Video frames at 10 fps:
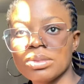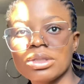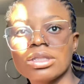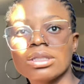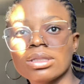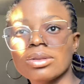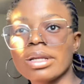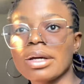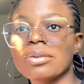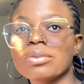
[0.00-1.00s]
Because
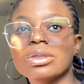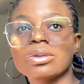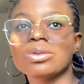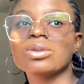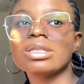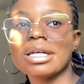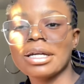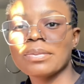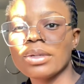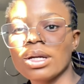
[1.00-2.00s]
like, there was one
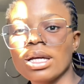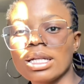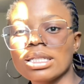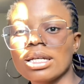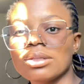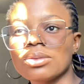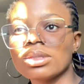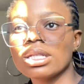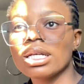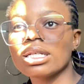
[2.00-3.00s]
time that it
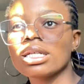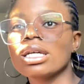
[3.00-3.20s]
was like,